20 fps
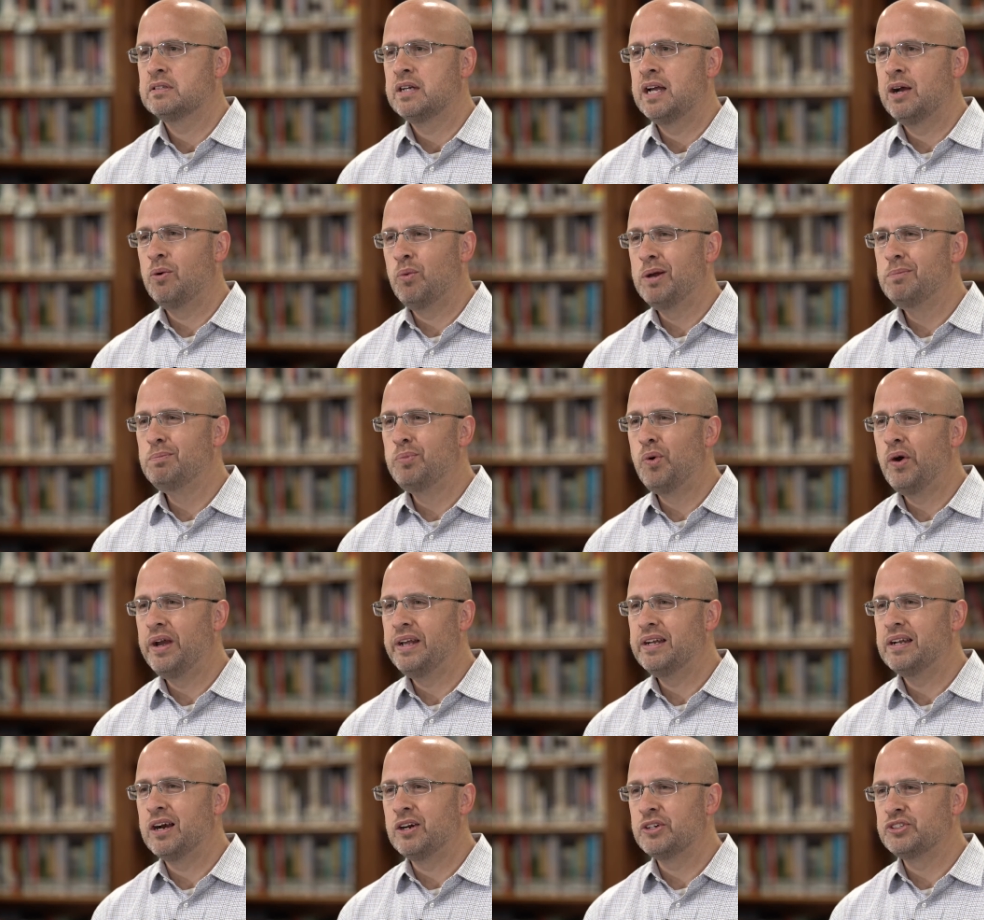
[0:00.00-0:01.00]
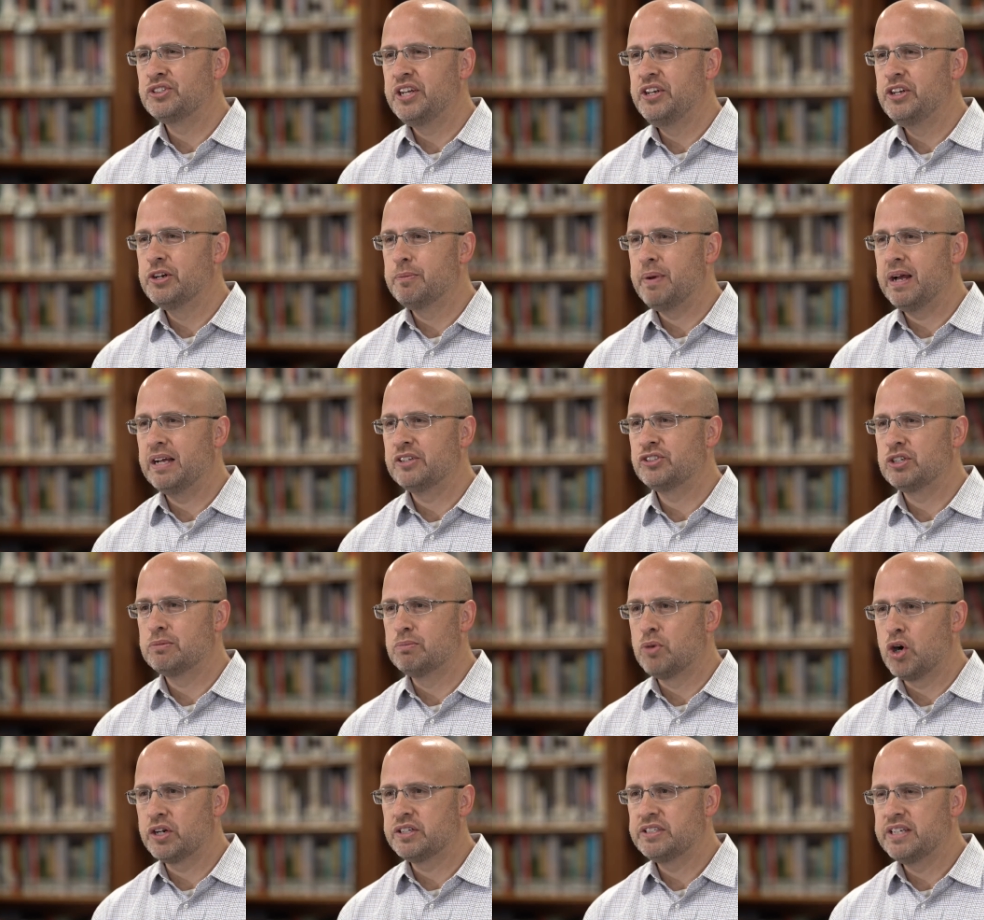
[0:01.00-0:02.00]
At one point, our senior pastor,
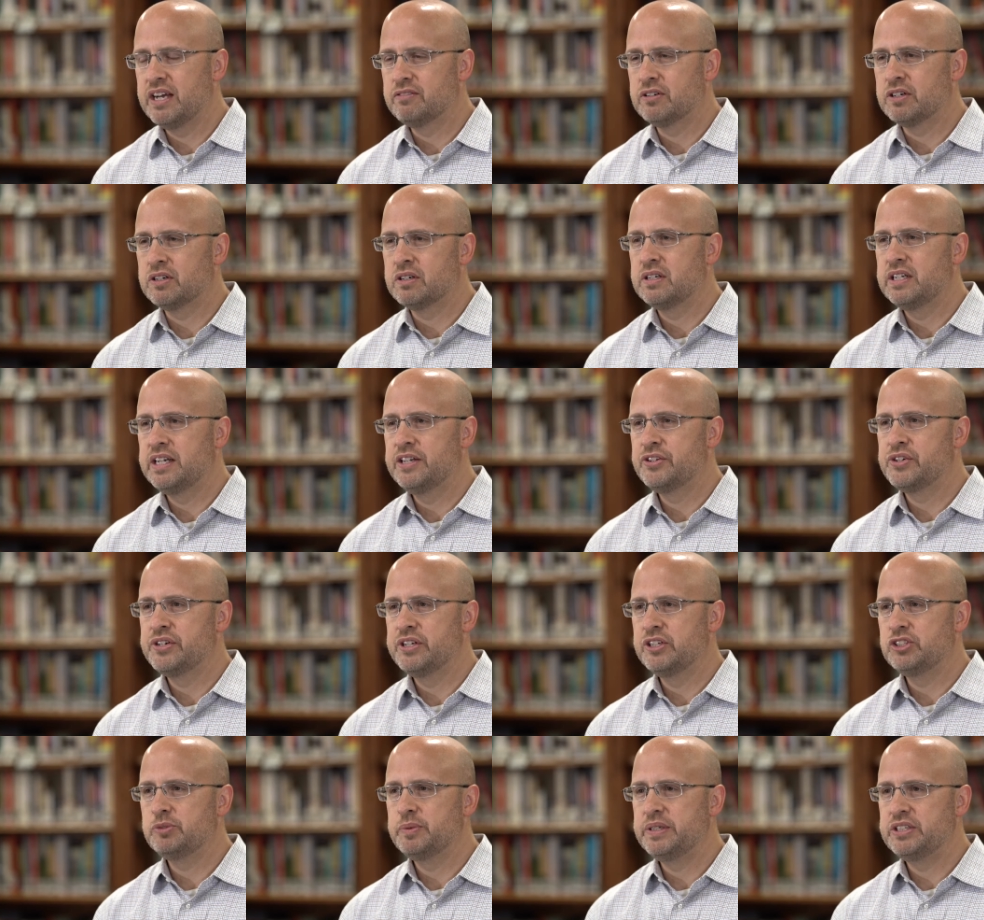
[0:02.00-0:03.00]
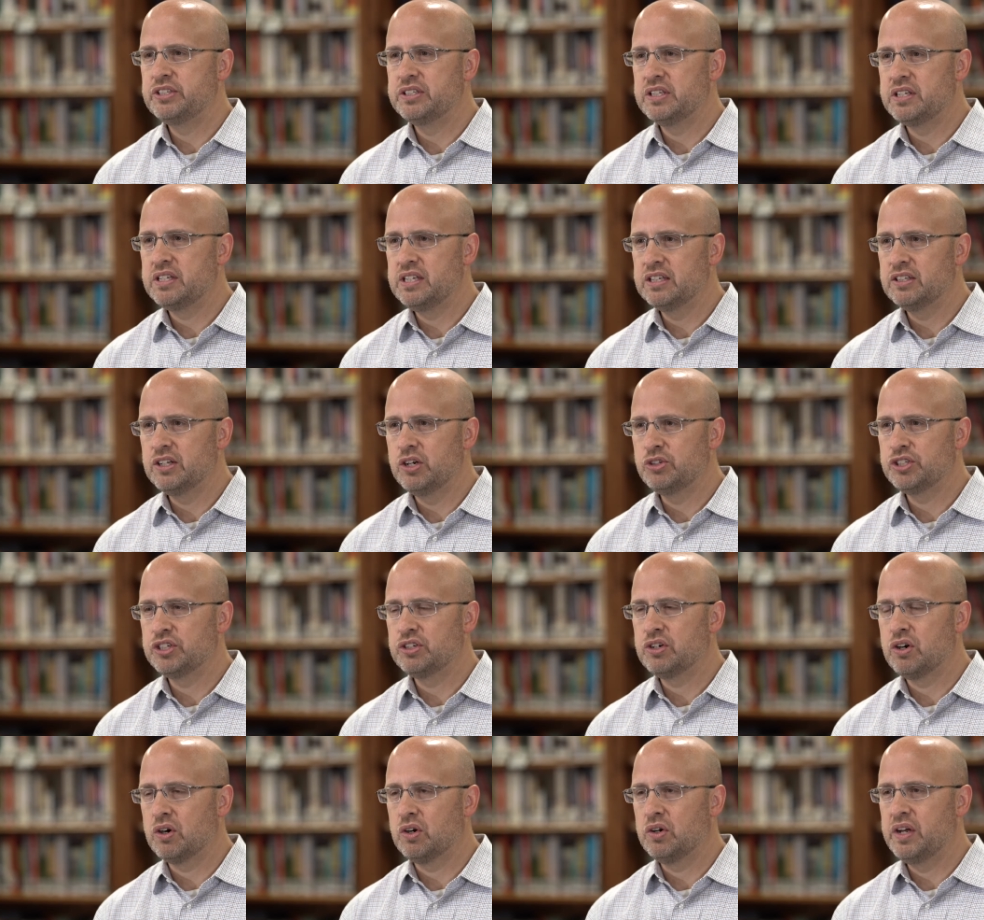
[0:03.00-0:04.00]
Mark Dever, introduced me to the theologian
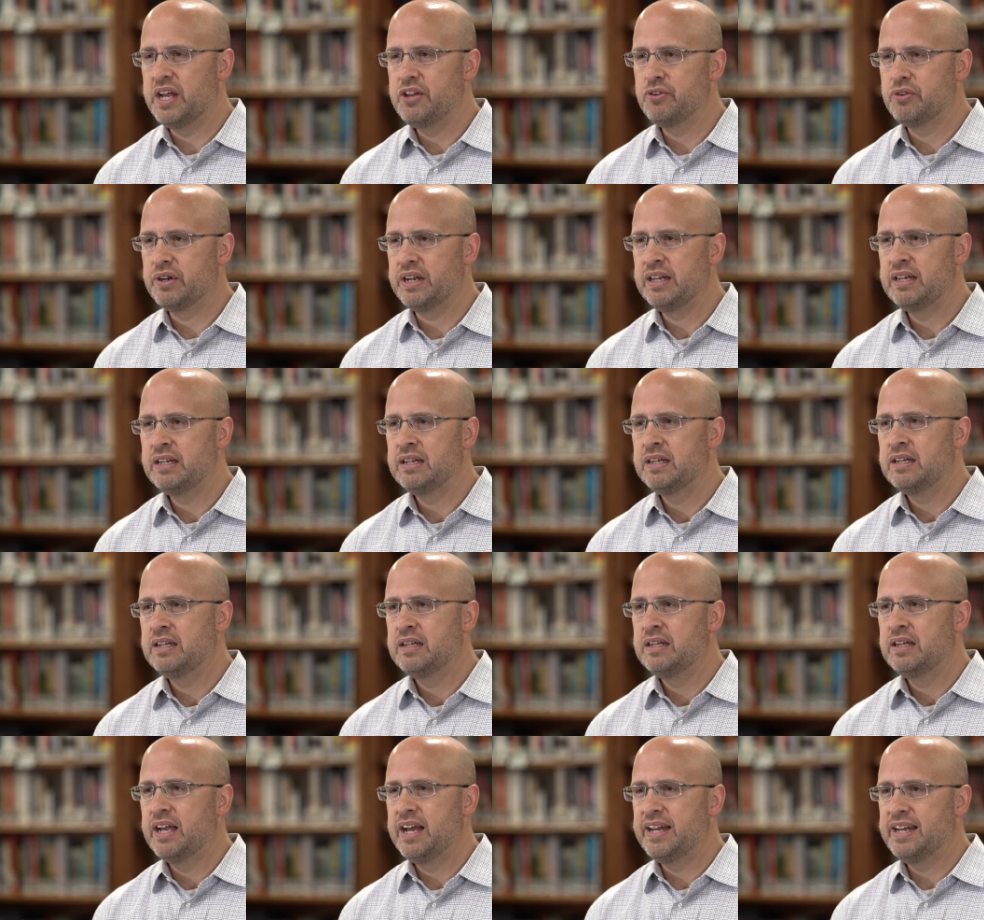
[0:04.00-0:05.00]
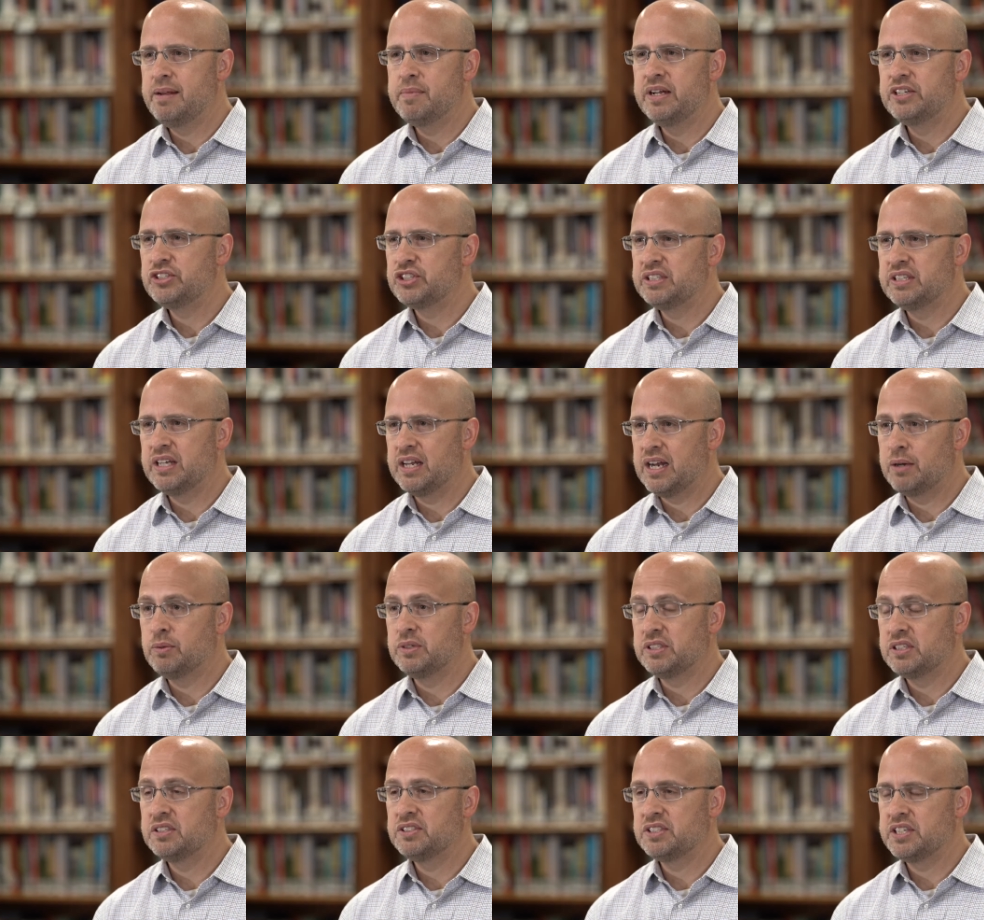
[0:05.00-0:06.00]
Carl Henry, and he mentioned that I
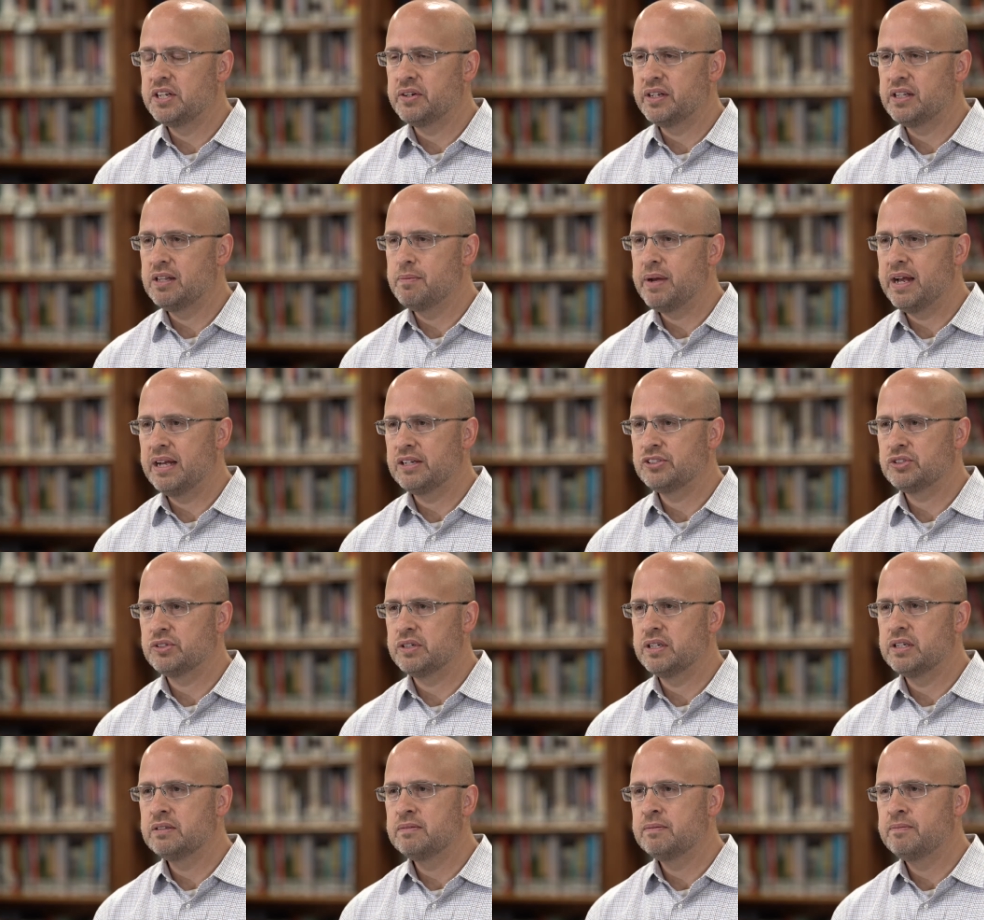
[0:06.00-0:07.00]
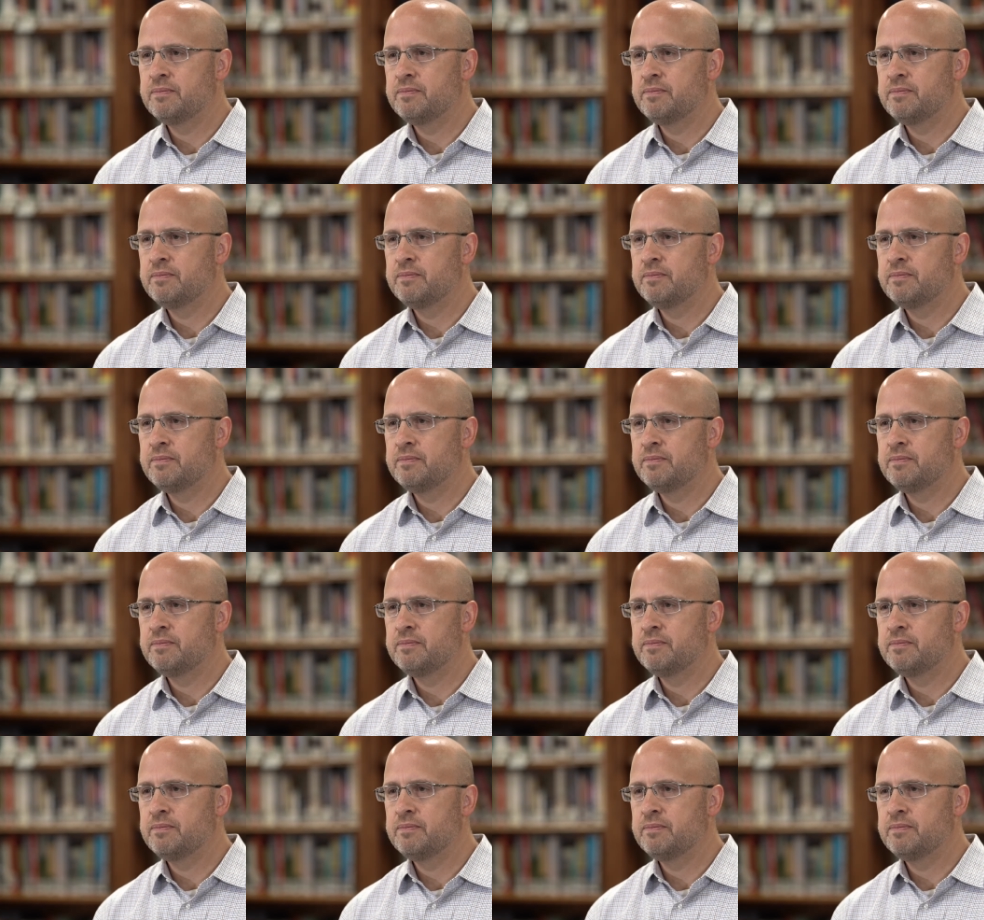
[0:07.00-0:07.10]
was considering the pastorate.